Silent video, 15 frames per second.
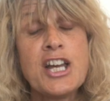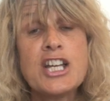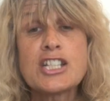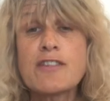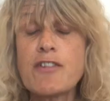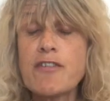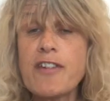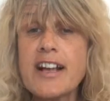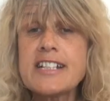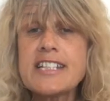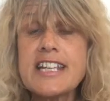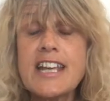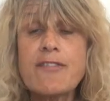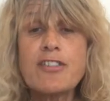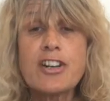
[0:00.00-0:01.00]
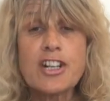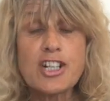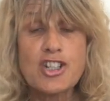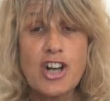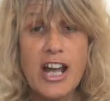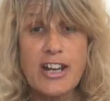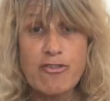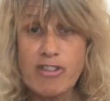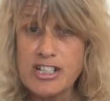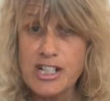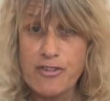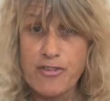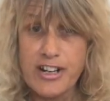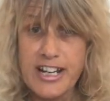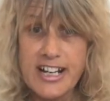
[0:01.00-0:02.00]
So if you fancy giving it a try
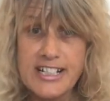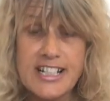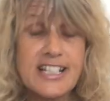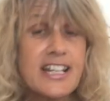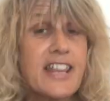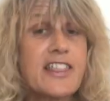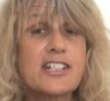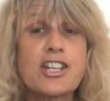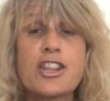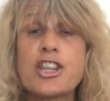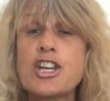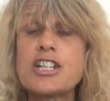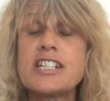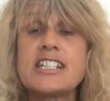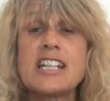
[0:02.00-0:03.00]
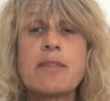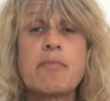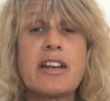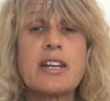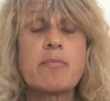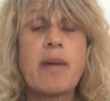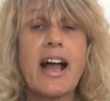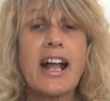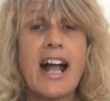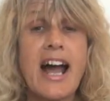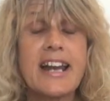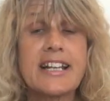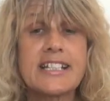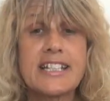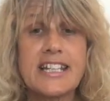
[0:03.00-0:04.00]
risk-free, because I say there's a 30-day money-back
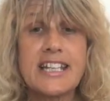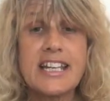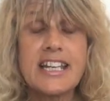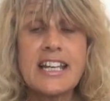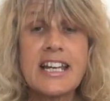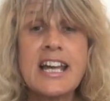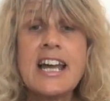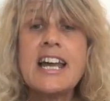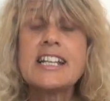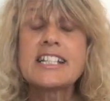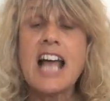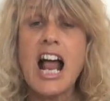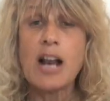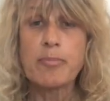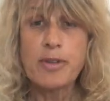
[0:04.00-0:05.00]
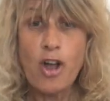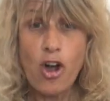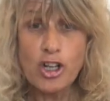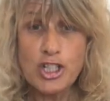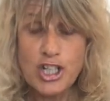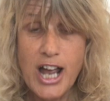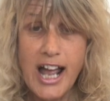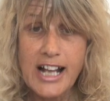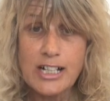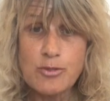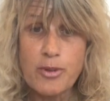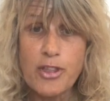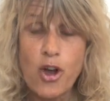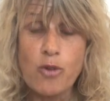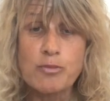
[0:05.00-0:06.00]
guarantee to help your child
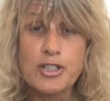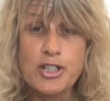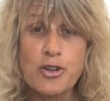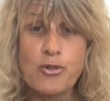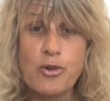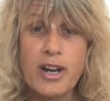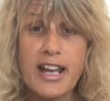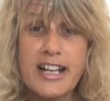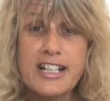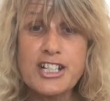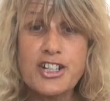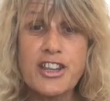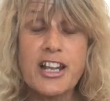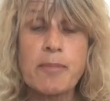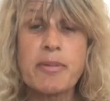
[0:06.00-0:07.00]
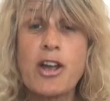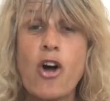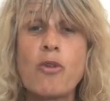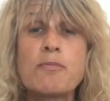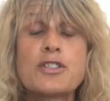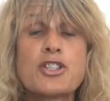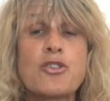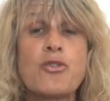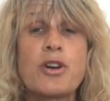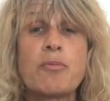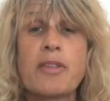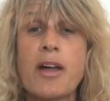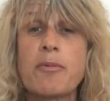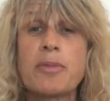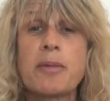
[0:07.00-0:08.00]
with homeschooling, so they'll be homeschooling
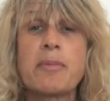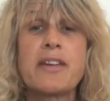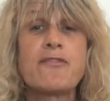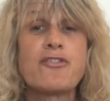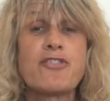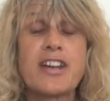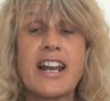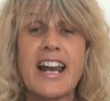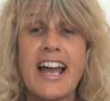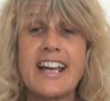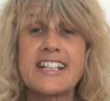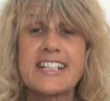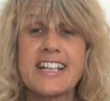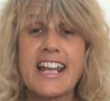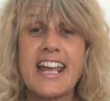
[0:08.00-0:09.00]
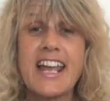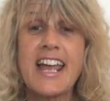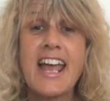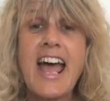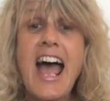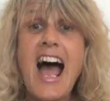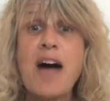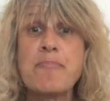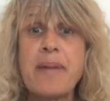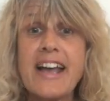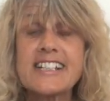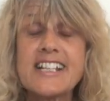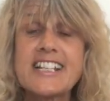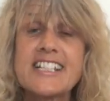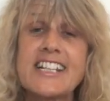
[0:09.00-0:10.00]
without them even realising it. And
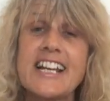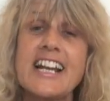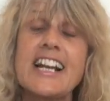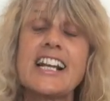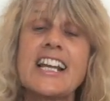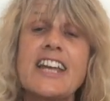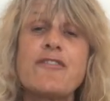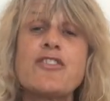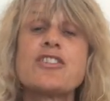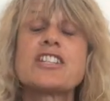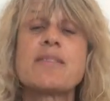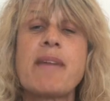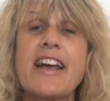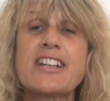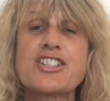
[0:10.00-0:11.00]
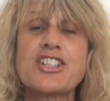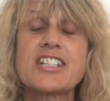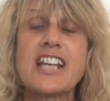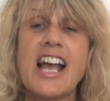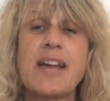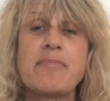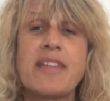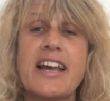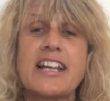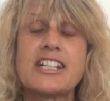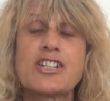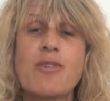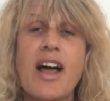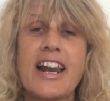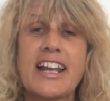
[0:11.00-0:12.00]
better still, it'll give you some extra time then
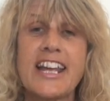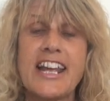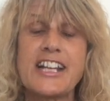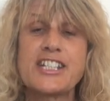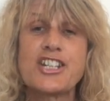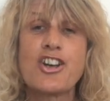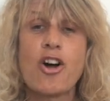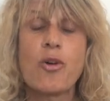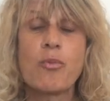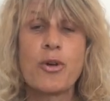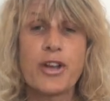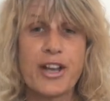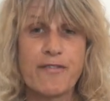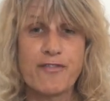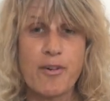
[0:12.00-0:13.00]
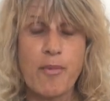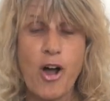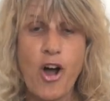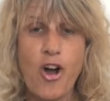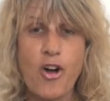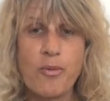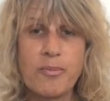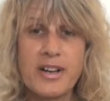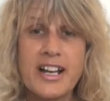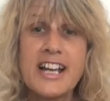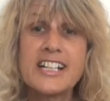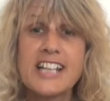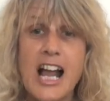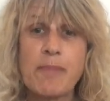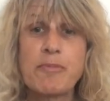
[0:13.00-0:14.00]
to allocate to your working from home
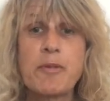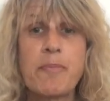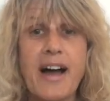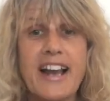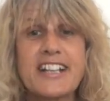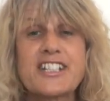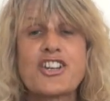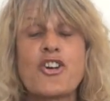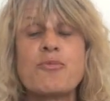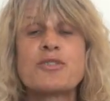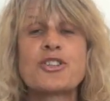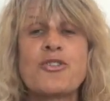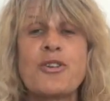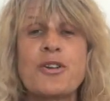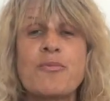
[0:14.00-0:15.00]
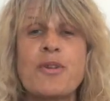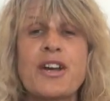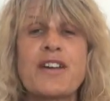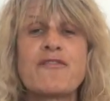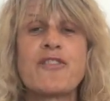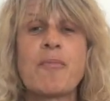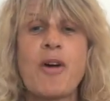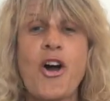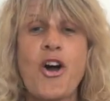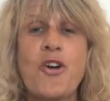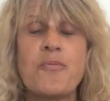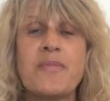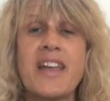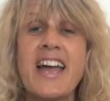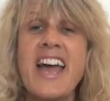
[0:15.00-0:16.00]
to help you balance homeschooling and working from home.
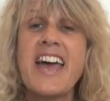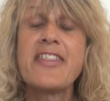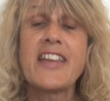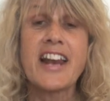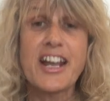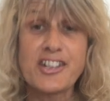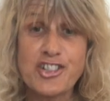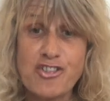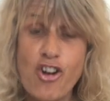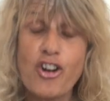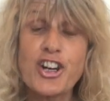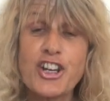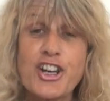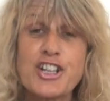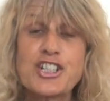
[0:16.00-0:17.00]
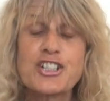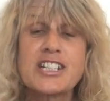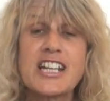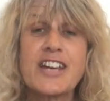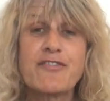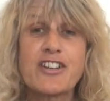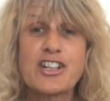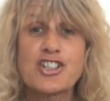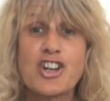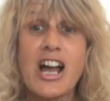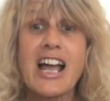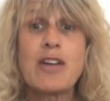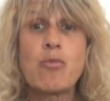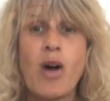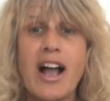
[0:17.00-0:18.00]
Then I strongly urge you to give it a try
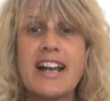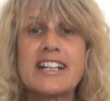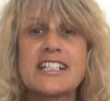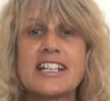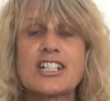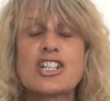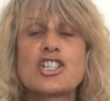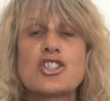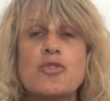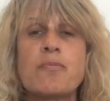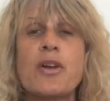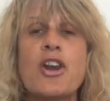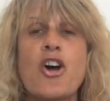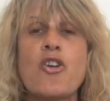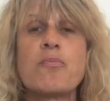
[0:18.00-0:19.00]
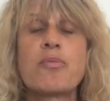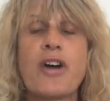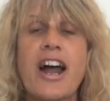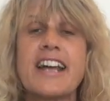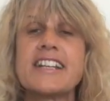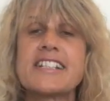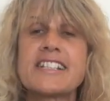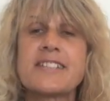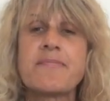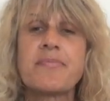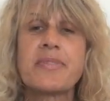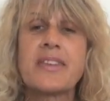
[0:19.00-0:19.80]
while it's at a super low price.